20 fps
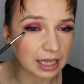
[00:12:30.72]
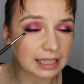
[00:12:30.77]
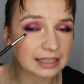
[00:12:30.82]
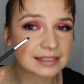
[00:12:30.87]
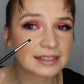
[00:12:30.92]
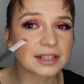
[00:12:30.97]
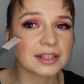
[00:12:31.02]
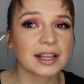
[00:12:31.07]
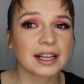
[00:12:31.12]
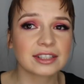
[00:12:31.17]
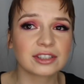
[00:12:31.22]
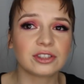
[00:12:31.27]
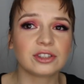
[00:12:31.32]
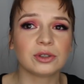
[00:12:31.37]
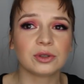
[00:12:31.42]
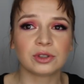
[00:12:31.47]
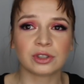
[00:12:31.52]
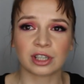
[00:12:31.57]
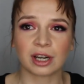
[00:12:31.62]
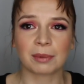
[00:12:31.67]
still like to
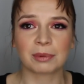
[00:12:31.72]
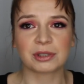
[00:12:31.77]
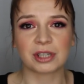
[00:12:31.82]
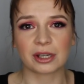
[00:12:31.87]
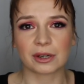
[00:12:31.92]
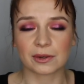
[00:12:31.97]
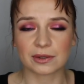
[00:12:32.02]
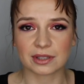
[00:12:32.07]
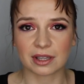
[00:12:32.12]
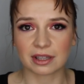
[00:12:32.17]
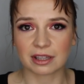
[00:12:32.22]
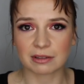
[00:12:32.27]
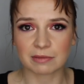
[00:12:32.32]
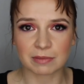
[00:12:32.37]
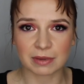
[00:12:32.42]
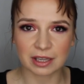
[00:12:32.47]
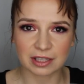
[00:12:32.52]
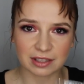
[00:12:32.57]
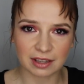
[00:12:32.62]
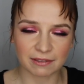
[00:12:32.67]
do drop shadows on
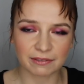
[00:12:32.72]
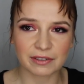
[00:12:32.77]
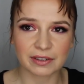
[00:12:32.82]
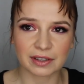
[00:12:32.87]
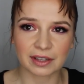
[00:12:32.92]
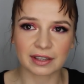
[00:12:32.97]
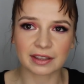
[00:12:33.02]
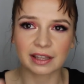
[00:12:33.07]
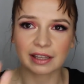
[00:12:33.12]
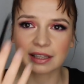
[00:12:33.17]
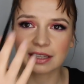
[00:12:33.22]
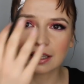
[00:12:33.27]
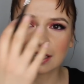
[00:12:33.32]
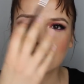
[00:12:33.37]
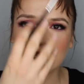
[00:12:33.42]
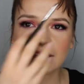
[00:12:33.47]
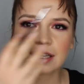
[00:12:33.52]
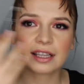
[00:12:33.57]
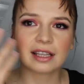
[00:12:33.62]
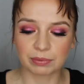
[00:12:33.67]
them because I feel like that
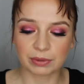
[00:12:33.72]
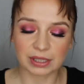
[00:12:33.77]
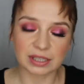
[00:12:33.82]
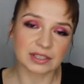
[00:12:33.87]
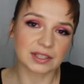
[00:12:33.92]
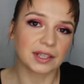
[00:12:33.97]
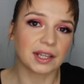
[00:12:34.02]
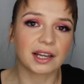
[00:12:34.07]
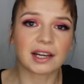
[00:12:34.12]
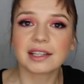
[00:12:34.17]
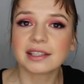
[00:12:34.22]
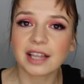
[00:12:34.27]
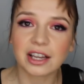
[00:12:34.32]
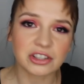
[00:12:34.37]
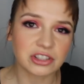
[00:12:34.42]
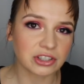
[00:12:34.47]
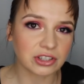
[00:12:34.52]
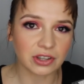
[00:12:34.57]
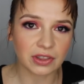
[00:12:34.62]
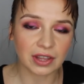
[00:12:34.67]
brings a lot of
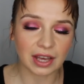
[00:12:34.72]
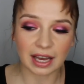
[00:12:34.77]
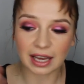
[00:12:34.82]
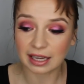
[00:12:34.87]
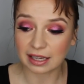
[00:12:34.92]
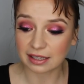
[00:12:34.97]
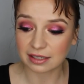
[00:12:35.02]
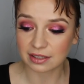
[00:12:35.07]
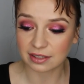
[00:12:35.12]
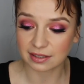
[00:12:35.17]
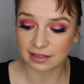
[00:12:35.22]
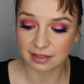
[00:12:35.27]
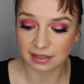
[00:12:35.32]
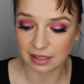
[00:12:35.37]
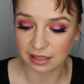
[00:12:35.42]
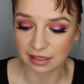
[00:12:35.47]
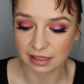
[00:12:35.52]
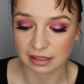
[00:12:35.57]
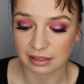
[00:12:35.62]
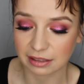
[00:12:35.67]
attention to the eyes
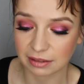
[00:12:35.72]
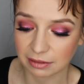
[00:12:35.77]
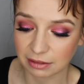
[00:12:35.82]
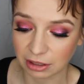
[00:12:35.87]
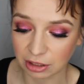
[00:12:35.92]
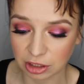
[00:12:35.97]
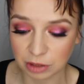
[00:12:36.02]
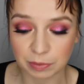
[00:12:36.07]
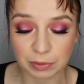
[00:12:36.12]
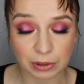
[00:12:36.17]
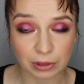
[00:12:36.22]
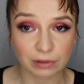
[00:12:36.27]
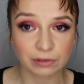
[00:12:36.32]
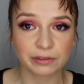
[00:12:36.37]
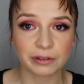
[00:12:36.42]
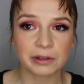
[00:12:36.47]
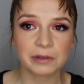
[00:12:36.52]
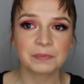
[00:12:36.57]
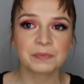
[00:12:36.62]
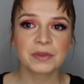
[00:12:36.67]
and it looks
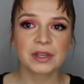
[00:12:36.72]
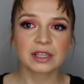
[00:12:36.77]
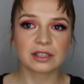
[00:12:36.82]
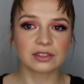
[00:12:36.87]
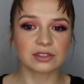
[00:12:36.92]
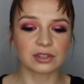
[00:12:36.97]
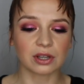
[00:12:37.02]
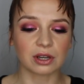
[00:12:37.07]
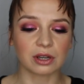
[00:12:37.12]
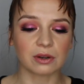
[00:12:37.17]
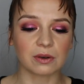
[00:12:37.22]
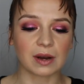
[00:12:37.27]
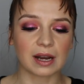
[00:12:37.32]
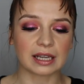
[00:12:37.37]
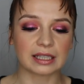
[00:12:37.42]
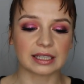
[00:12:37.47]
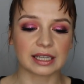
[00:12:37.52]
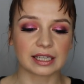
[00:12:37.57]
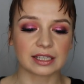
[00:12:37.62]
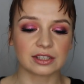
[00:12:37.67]
beautiful. So
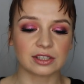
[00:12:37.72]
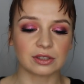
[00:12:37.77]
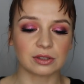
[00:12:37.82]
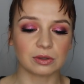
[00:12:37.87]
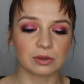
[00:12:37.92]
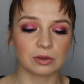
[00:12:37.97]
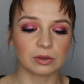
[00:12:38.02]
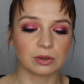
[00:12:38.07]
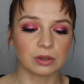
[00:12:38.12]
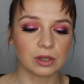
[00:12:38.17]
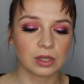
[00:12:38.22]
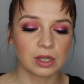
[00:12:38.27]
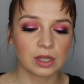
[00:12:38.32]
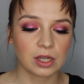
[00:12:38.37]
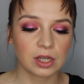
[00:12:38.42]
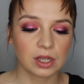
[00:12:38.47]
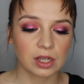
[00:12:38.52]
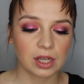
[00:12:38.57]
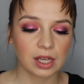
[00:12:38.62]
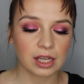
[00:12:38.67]
I like to
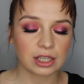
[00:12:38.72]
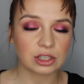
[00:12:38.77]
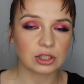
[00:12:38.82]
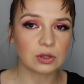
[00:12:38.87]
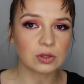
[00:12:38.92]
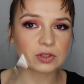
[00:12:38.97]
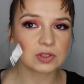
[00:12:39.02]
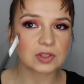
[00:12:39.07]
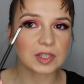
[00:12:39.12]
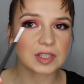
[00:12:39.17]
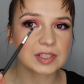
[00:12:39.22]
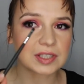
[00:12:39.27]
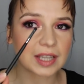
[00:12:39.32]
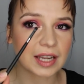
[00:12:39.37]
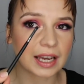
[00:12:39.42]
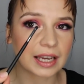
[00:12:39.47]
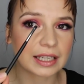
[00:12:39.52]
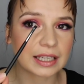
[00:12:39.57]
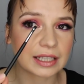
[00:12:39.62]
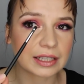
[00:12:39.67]
use these
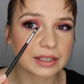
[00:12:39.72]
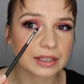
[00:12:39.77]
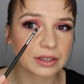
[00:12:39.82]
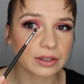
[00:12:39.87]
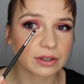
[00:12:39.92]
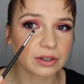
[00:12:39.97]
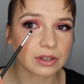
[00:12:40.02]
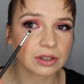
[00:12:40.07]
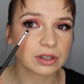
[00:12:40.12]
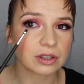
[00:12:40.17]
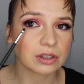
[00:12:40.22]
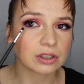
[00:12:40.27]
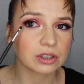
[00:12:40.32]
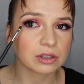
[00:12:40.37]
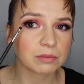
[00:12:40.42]
tiny little